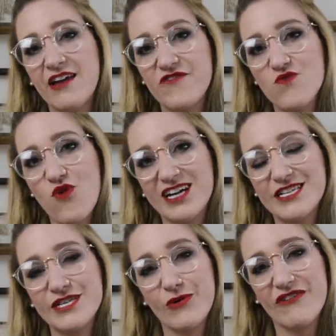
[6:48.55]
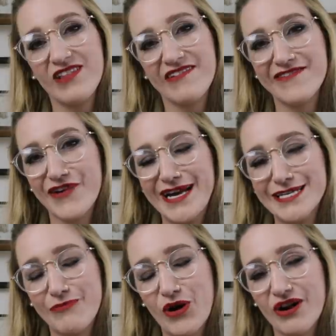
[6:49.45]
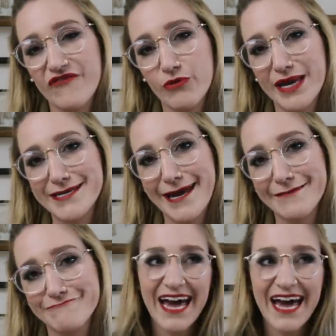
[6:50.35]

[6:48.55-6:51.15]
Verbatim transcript: if you want your fluffy friend a part of your big day.